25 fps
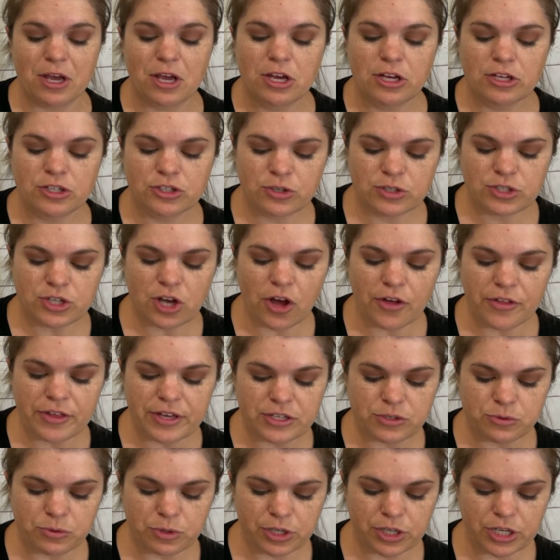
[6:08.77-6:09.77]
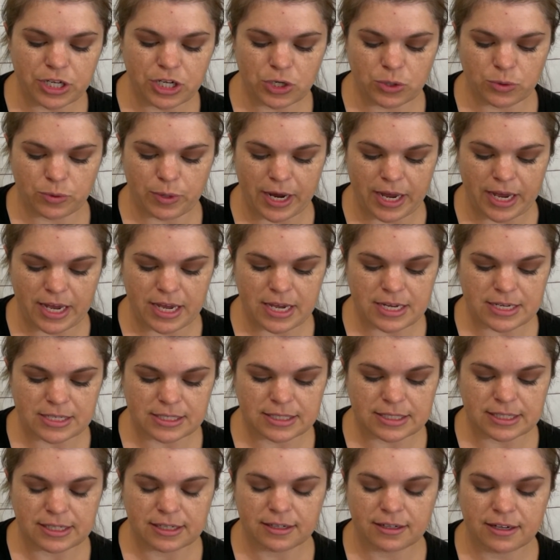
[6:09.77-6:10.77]
So it's all these really
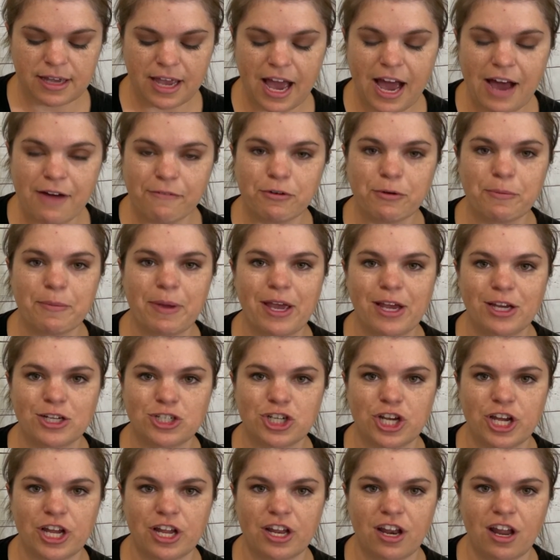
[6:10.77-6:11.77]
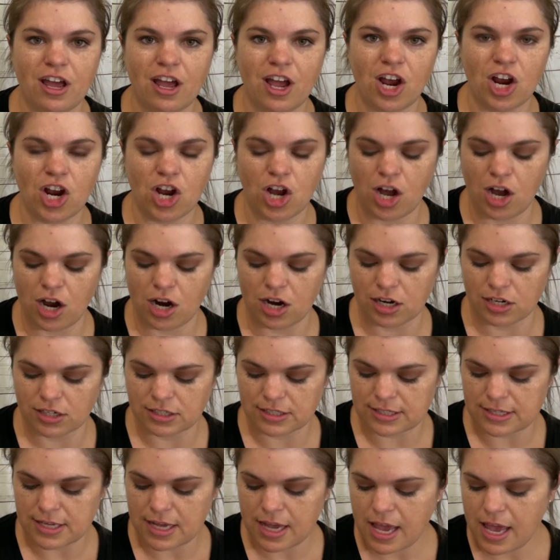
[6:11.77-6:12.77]
great affirmation
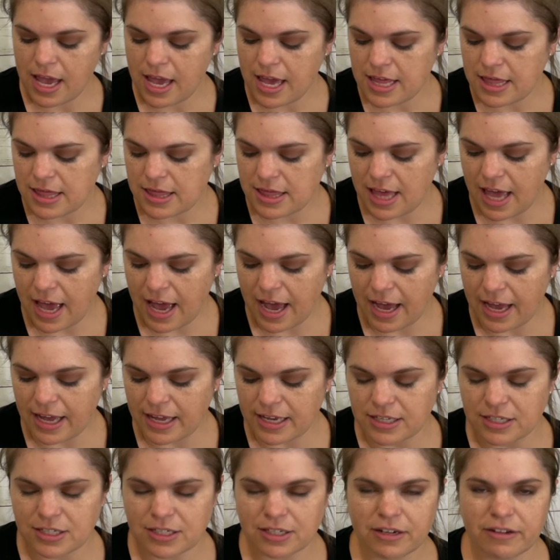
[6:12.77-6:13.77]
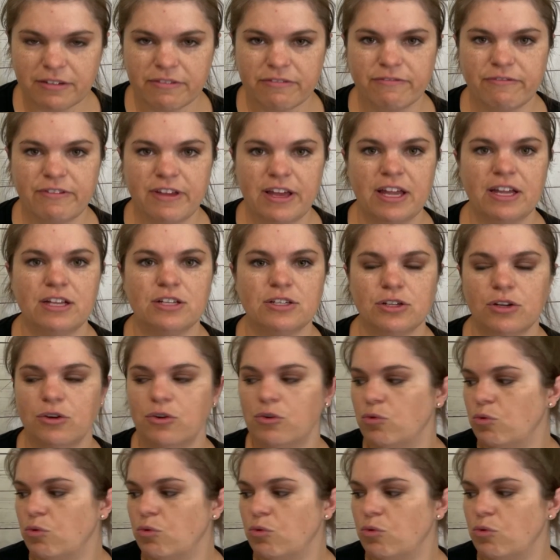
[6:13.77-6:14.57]
cards that fit